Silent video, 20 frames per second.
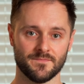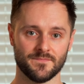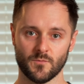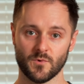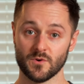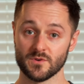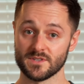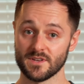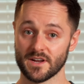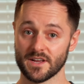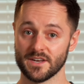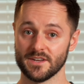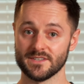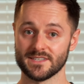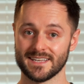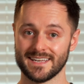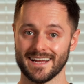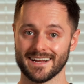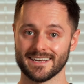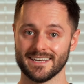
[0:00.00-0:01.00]
We're also going to use
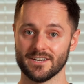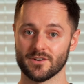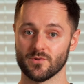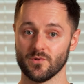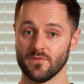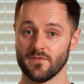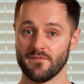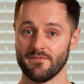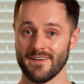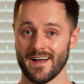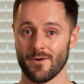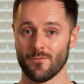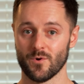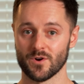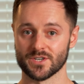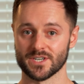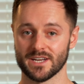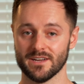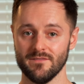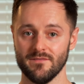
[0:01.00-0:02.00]
a technique called fat
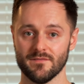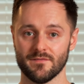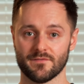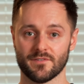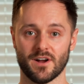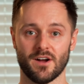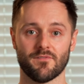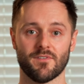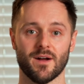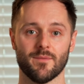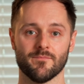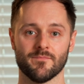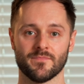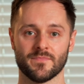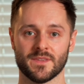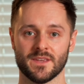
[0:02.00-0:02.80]
washing for our rum.